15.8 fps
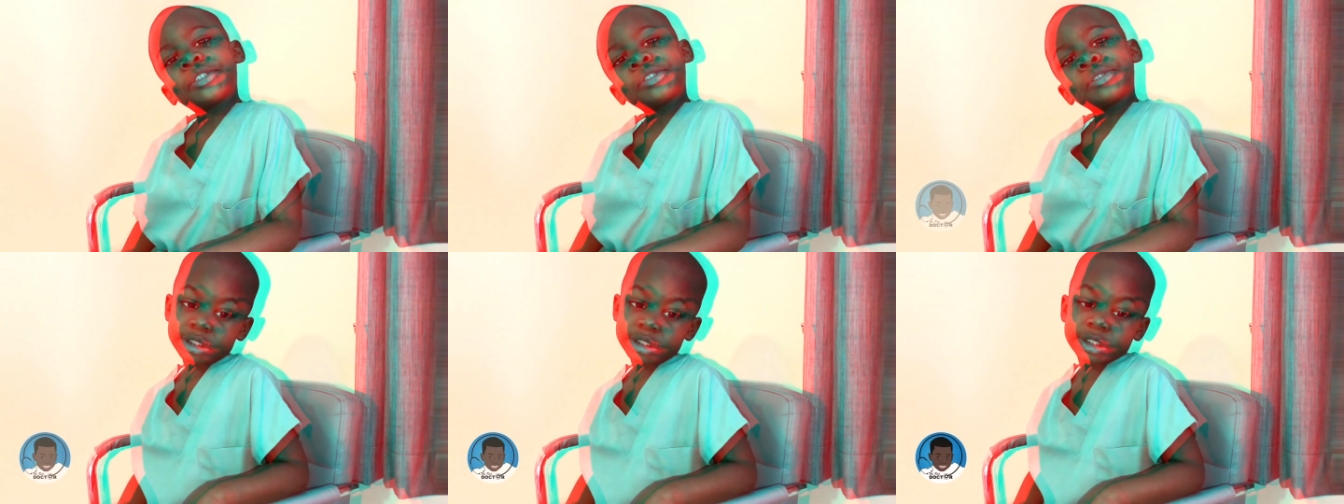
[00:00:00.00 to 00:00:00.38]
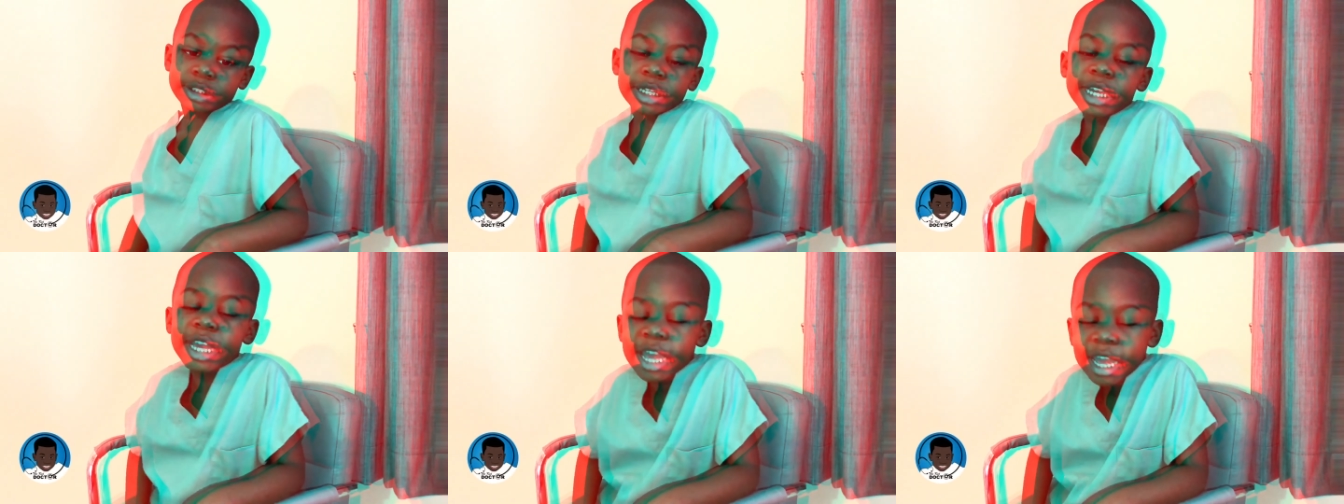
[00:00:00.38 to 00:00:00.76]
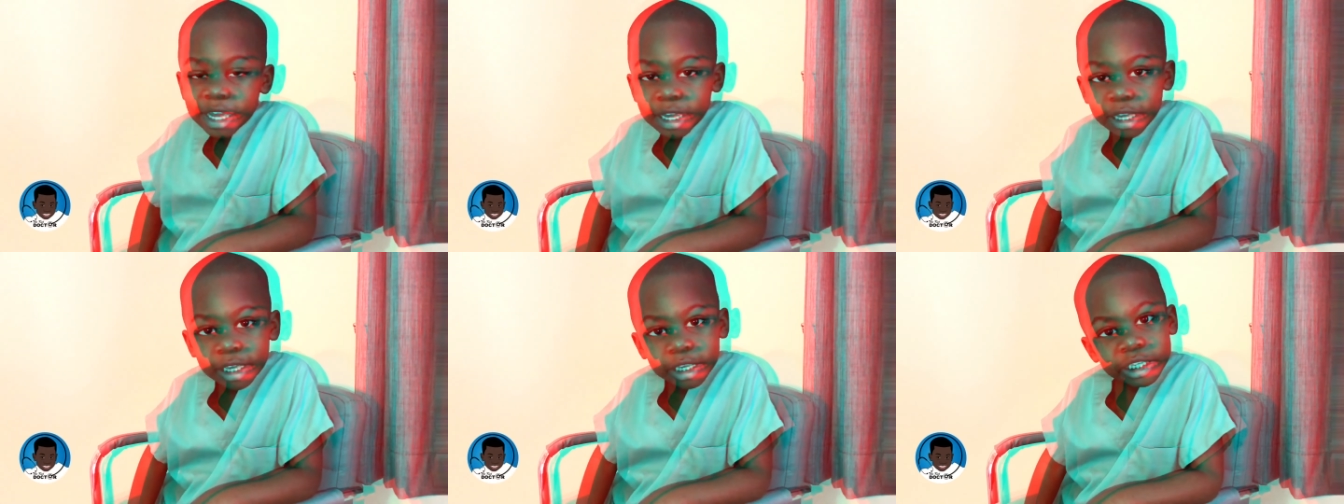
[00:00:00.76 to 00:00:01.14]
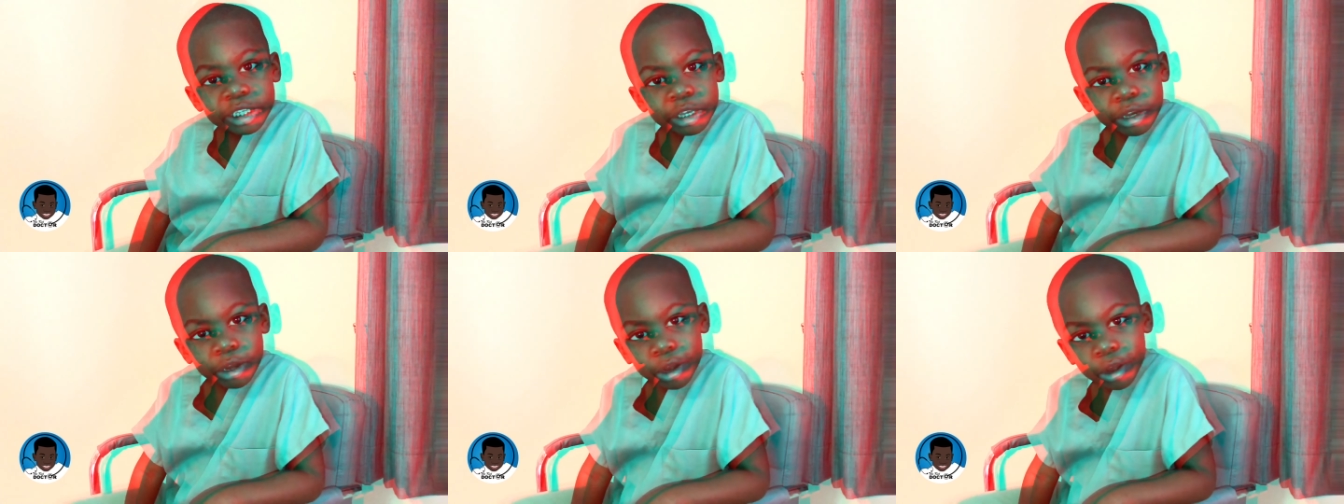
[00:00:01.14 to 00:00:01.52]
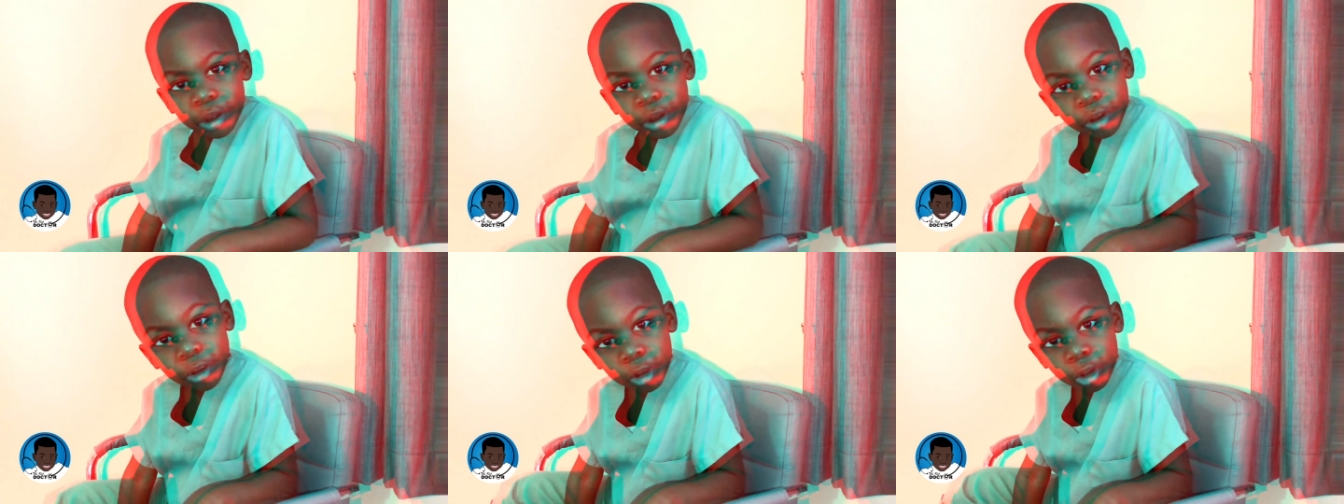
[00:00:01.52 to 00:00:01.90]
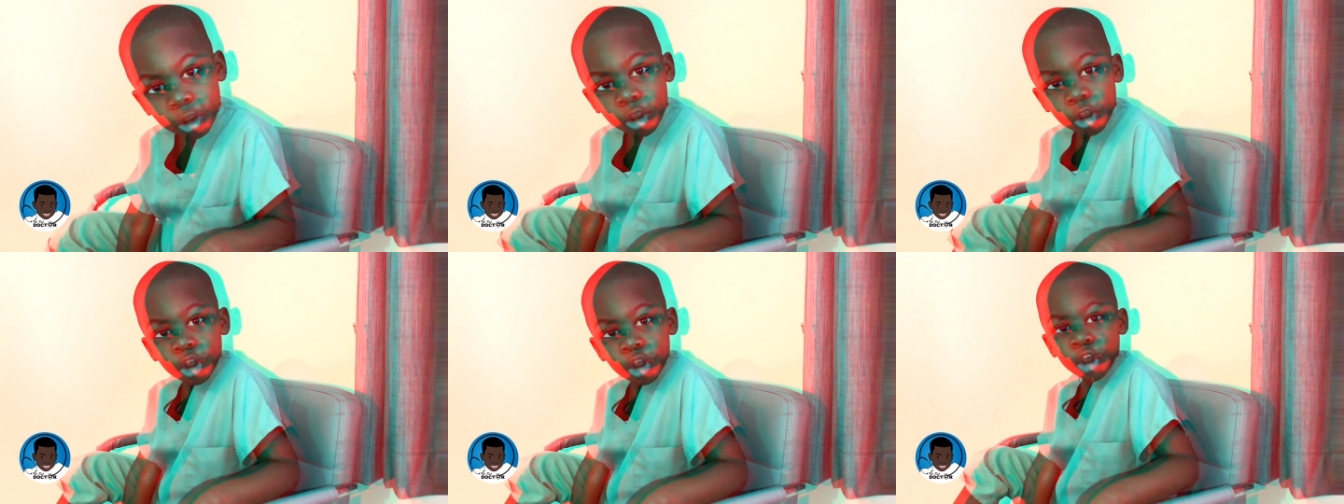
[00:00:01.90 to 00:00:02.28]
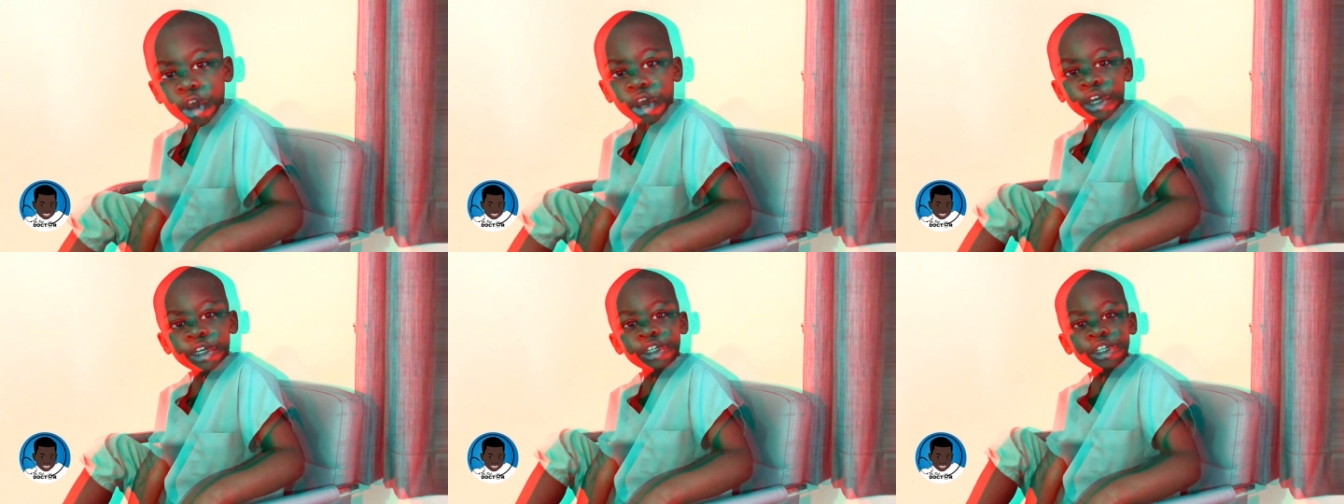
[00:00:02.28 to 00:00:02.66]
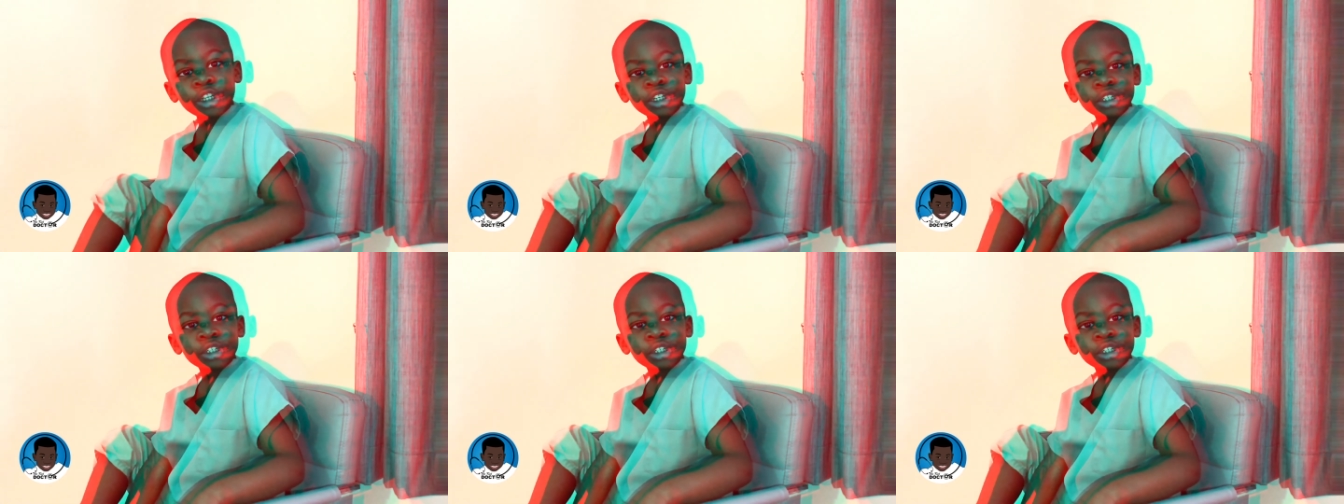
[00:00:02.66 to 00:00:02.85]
Take your own